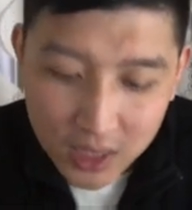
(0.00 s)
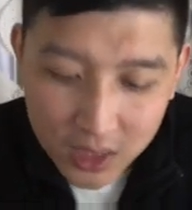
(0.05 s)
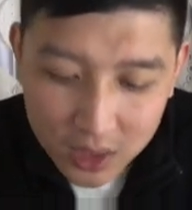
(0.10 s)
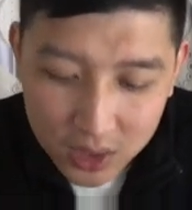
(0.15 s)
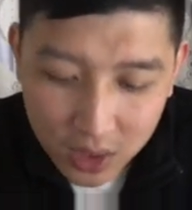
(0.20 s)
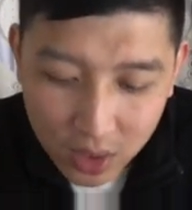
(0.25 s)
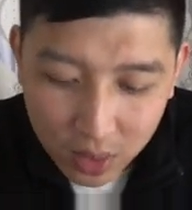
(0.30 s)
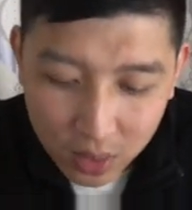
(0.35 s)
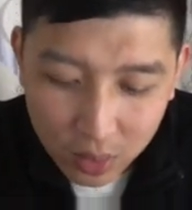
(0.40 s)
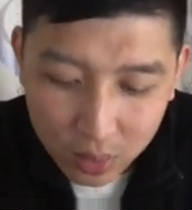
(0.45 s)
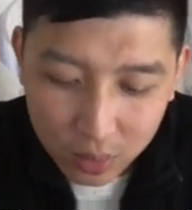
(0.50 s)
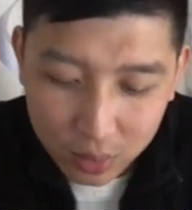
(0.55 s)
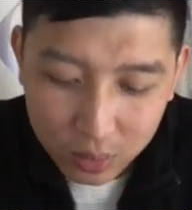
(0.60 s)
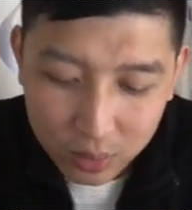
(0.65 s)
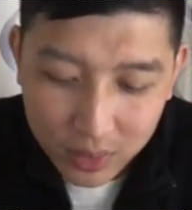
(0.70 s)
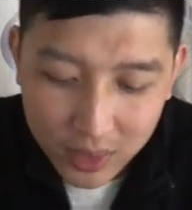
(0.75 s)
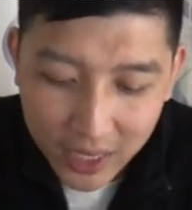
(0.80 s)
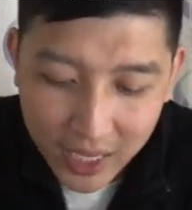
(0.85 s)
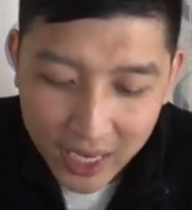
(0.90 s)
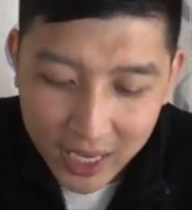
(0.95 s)
So,
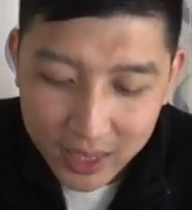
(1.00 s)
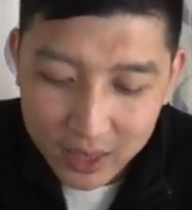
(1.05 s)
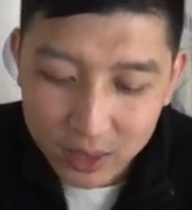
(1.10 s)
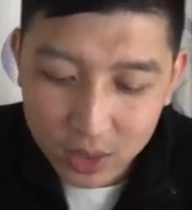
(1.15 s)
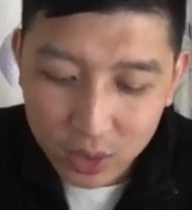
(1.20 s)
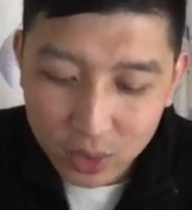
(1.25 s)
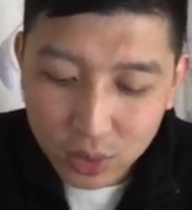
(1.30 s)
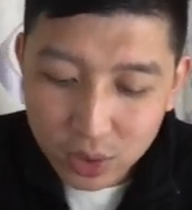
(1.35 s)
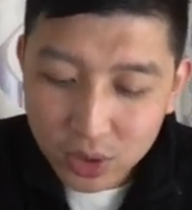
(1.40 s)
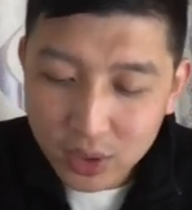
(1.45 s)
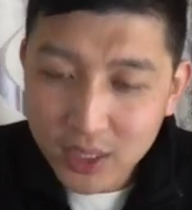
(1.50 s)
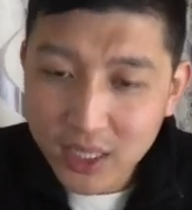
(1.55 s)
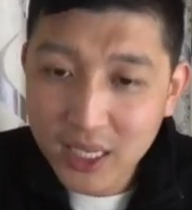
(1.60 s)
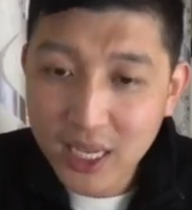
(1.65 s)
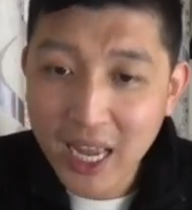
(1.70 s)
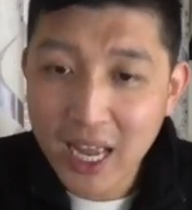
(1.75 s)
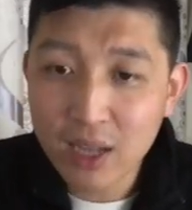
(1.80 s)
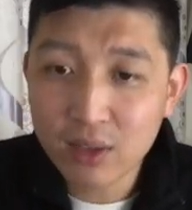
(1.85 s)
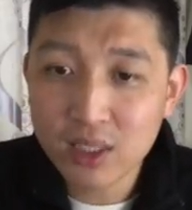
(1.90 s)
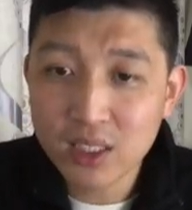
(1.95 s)
and usually
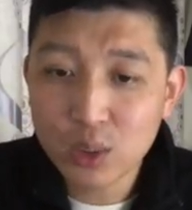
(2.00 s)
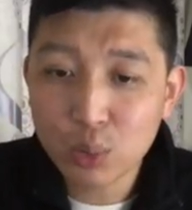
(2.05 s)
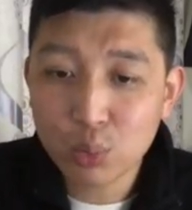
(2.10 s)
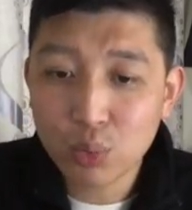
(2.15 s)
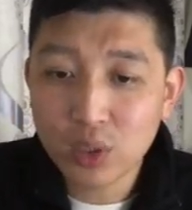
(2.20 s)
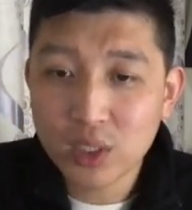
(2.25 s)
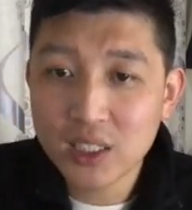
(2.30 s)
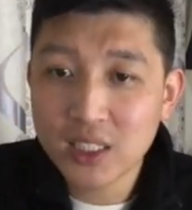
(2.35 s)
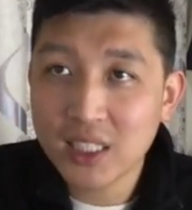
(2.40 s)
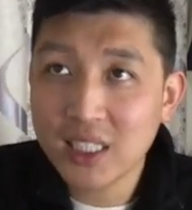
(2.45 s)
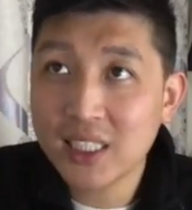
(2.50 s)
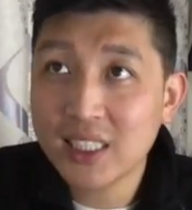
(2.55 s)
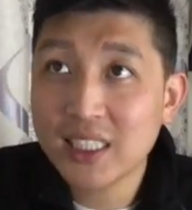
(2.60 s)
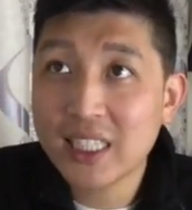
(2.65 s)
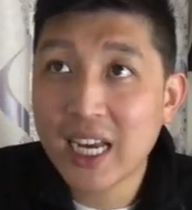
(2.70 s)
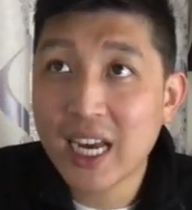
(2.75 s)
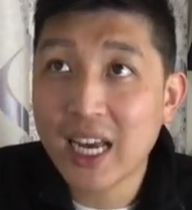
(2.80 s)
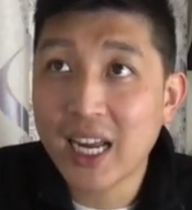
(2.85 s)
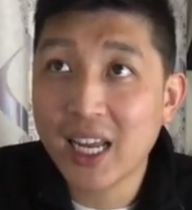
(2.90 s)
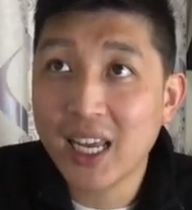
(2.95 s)
how this works is
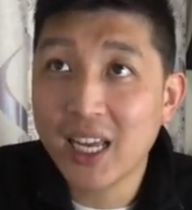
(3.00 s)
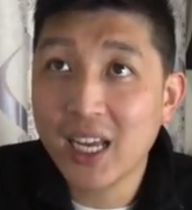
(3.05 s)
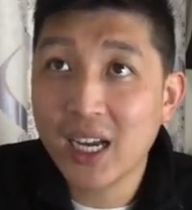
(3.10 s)
that